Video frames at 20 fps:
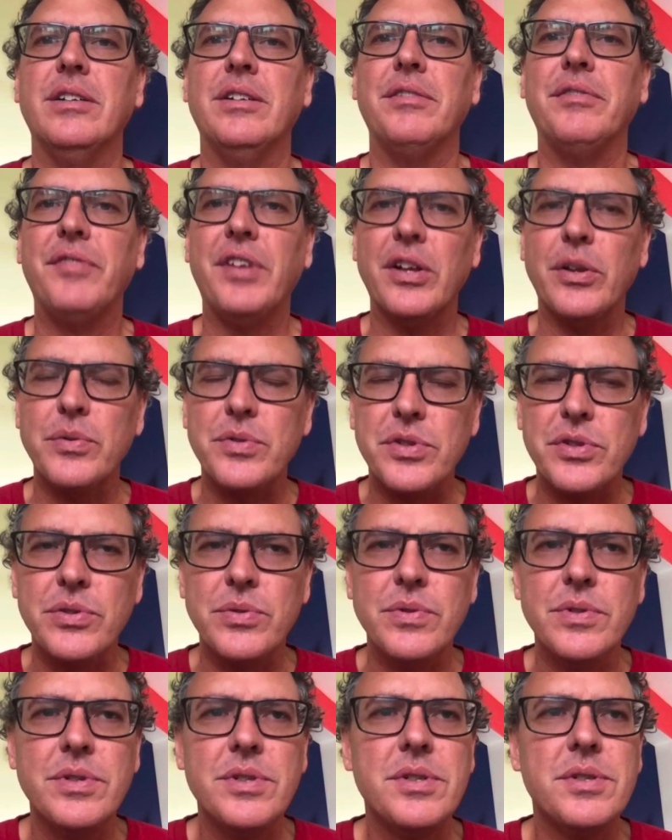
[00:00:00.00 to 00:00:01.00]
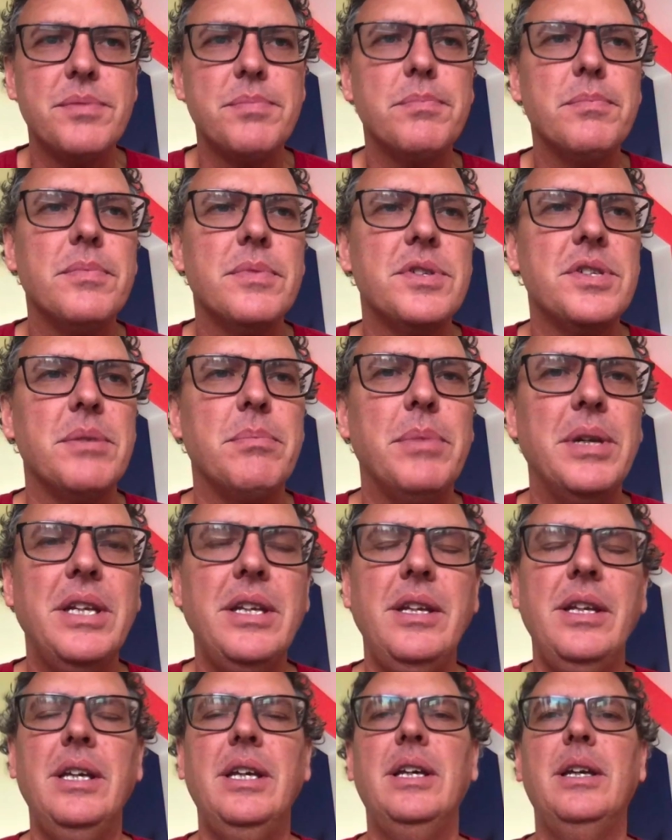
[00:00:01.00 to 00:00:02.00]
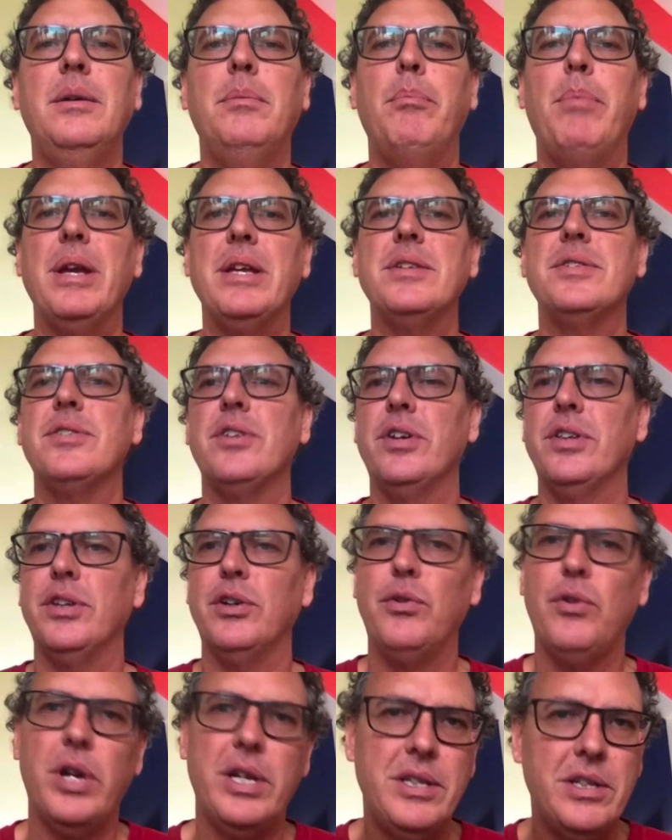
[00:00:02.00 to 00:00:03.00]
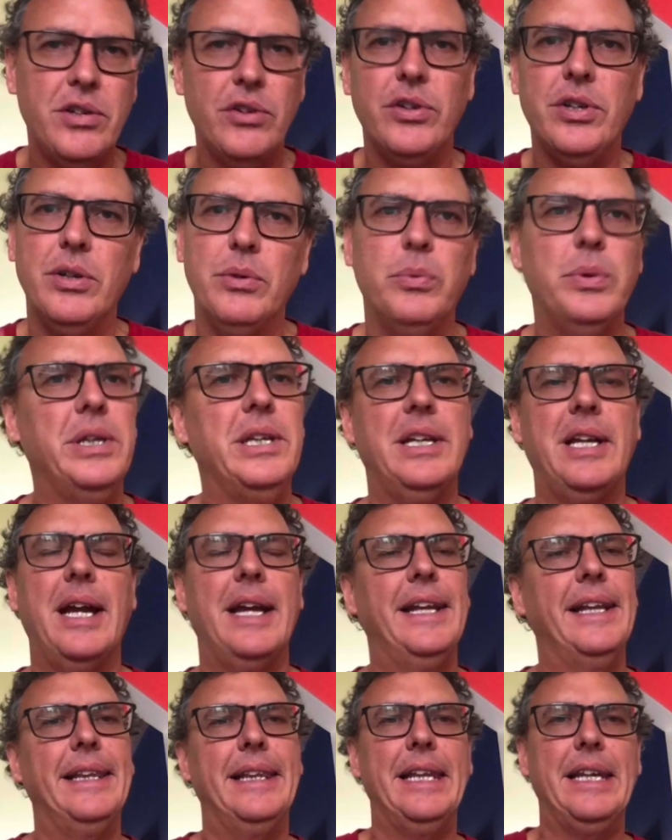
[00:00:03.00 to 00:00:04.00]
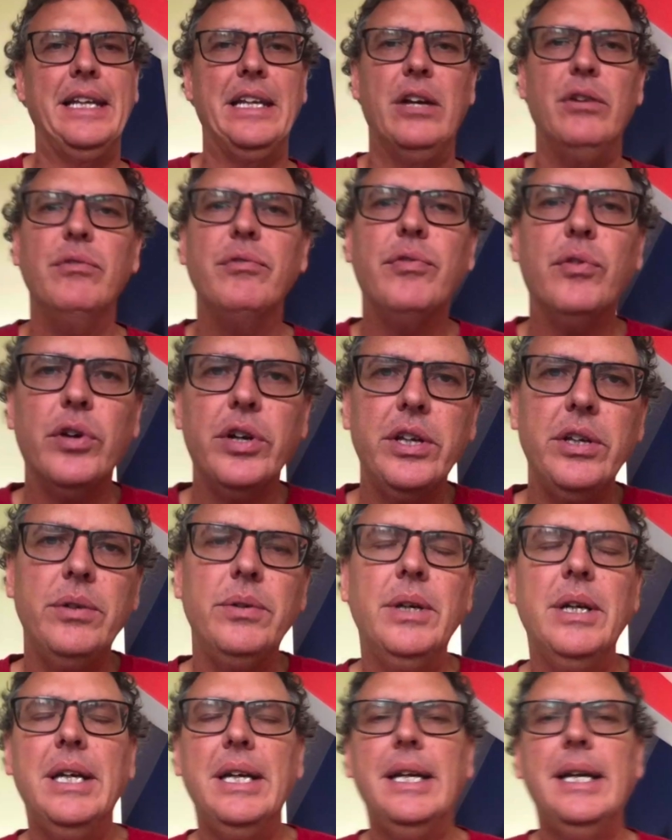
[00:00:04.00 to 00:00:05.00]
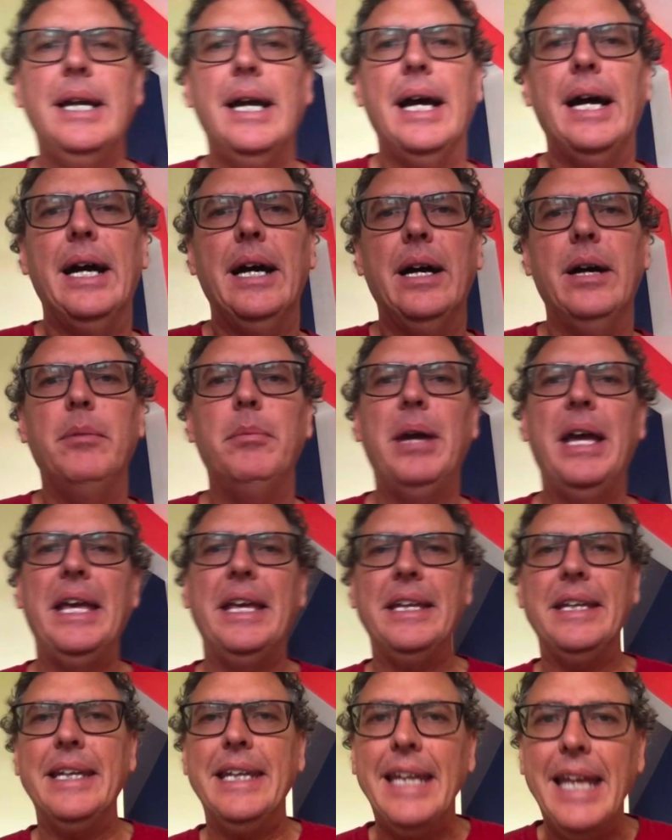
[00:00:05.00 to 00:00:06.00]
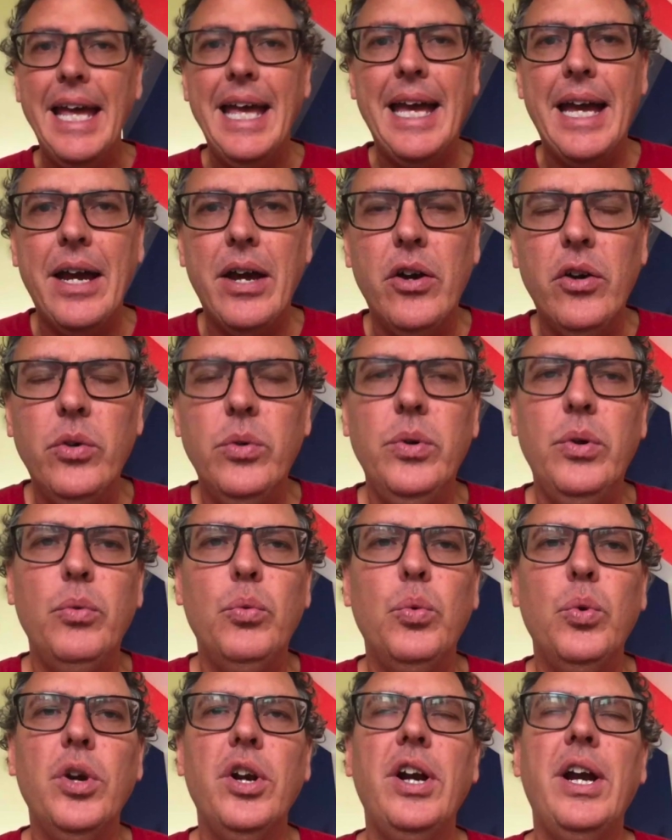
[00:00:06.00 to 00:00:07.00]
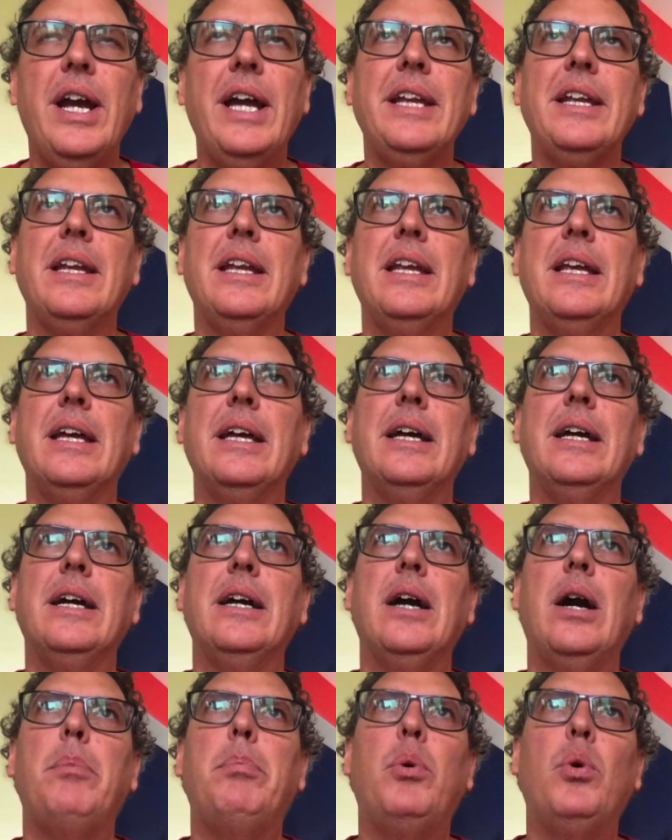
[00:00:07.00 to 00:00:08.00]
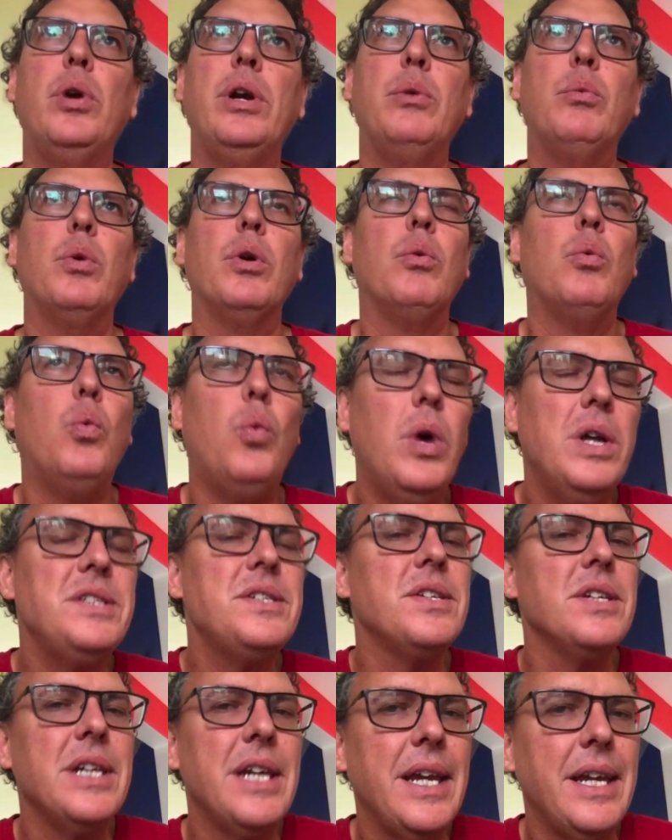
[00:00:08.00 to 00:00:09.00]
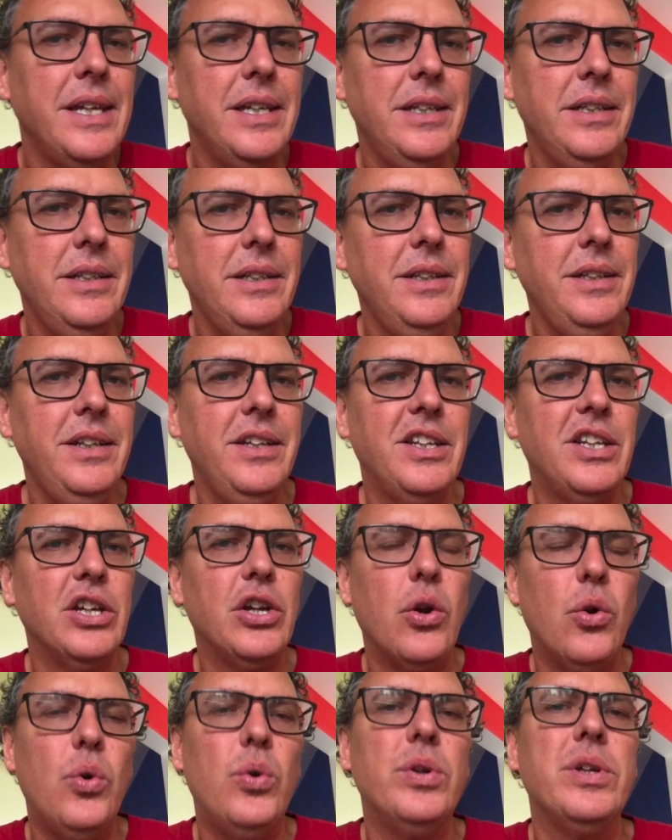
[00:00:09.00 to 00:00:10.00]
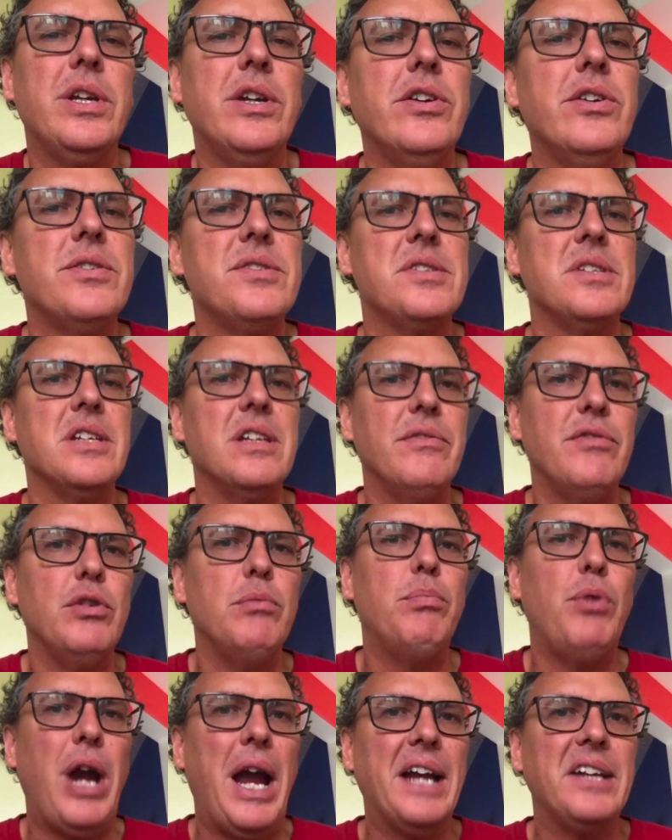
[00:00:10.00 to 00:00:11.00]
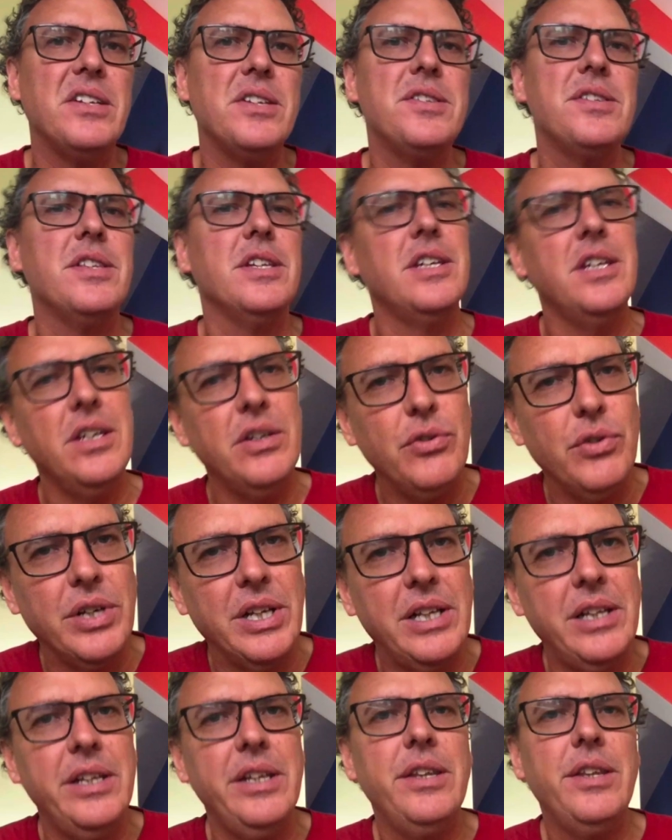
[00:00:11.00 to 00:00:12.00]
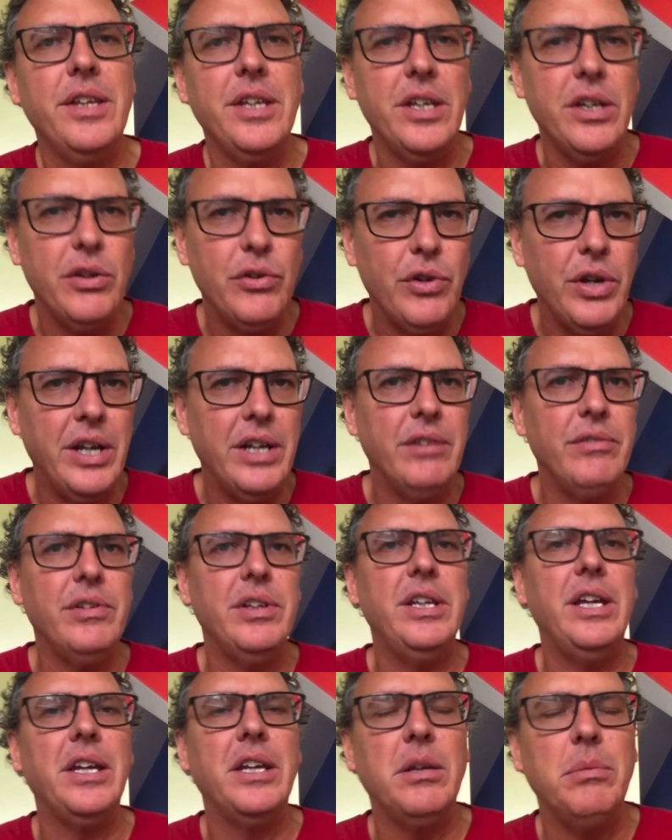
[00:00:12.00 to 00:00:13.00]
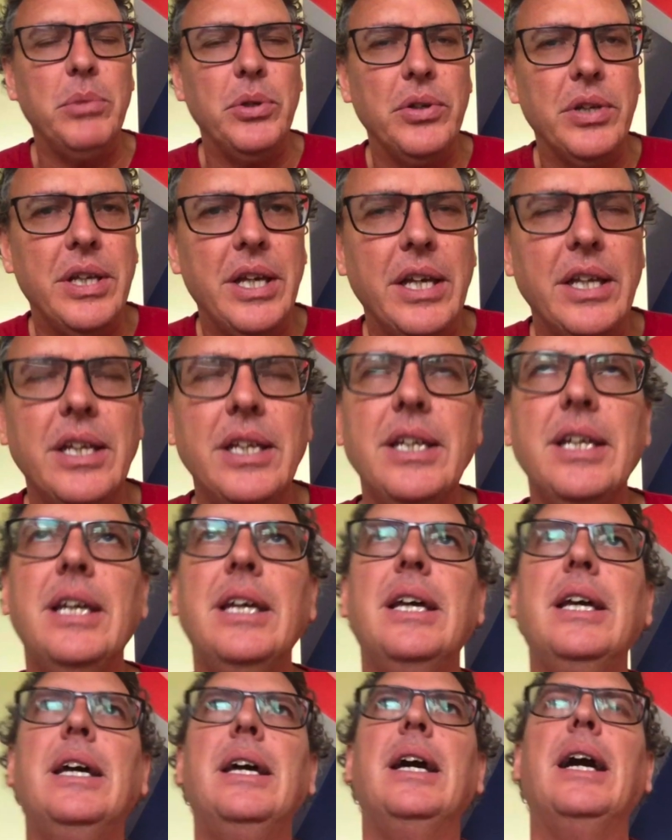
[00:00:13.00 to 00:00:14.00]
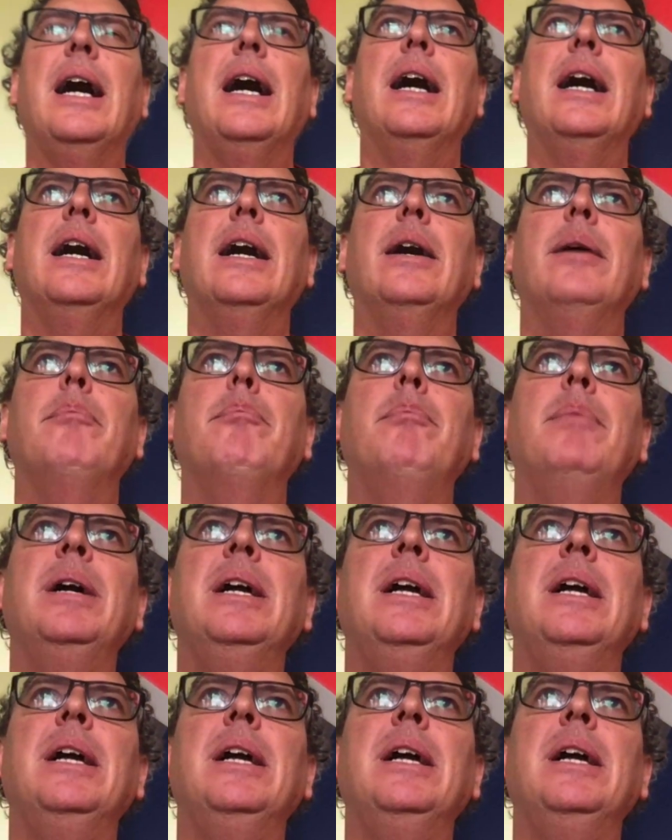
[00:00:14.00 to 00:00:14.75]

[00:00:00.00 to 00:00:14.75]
fellow students submitted based on the criteria we kind of laid out for you. And now we're at a point where once again the goal here is to give you practice thinking critically, thinking creatively, and communicating. Um,